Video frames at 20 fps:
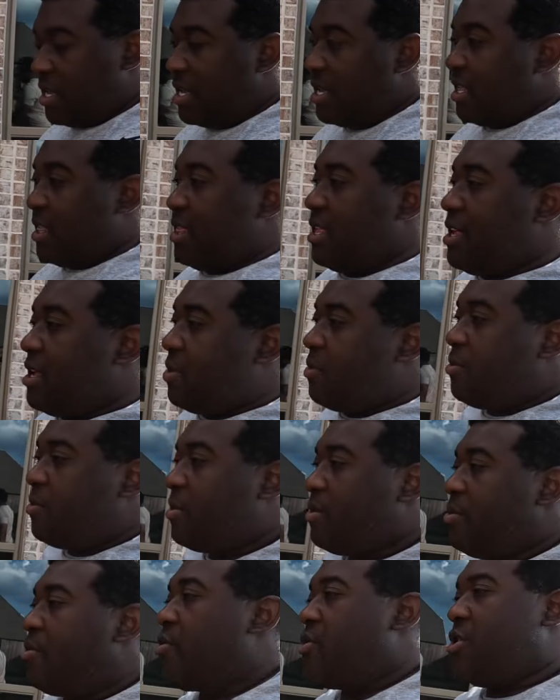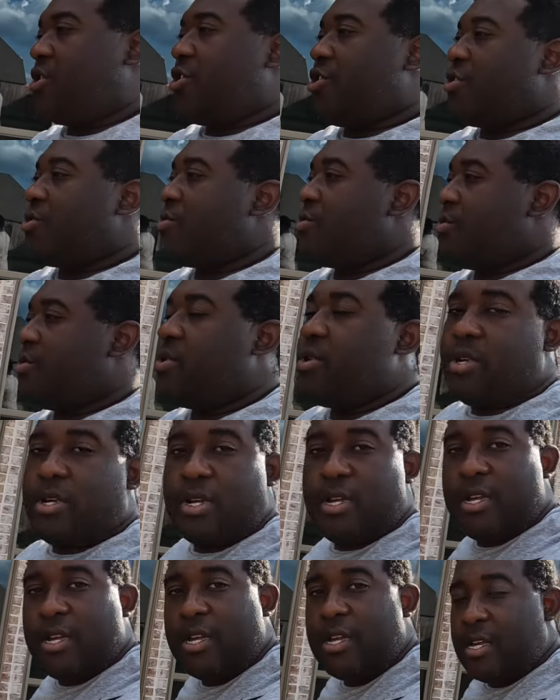And then what we're gonna do
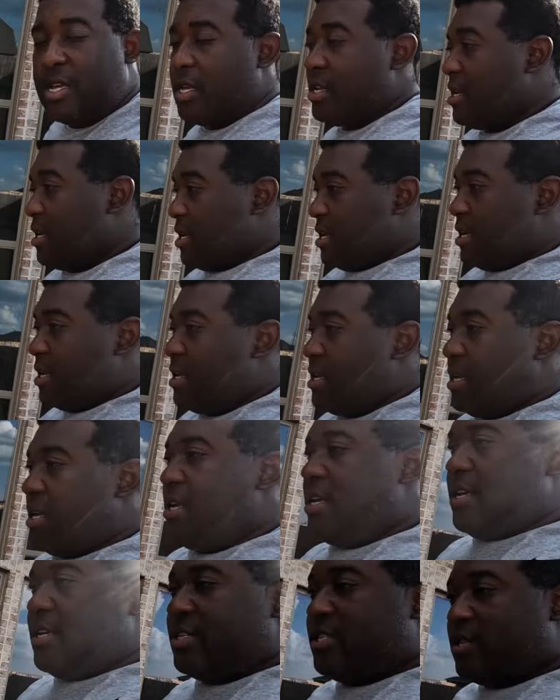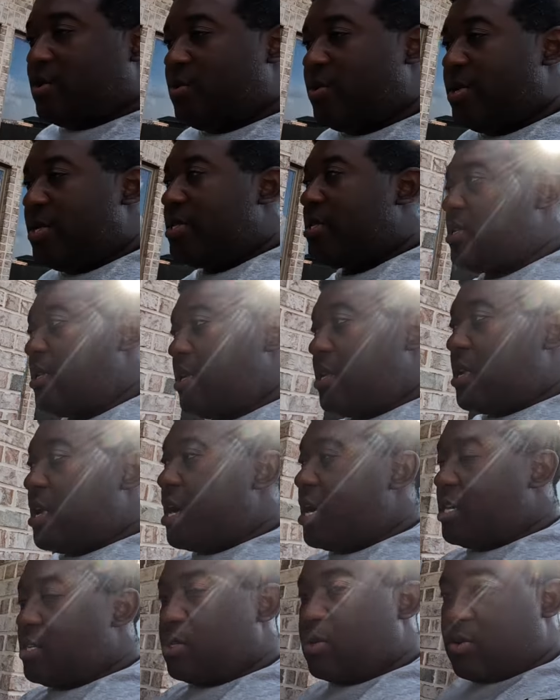is squeeze the
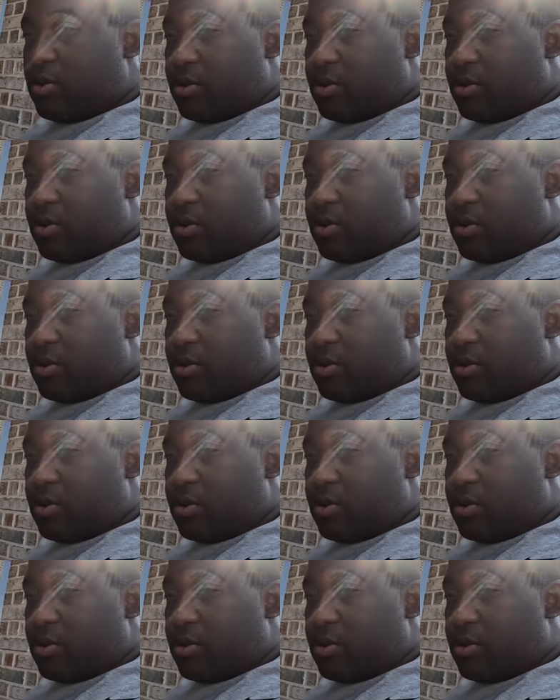nozzle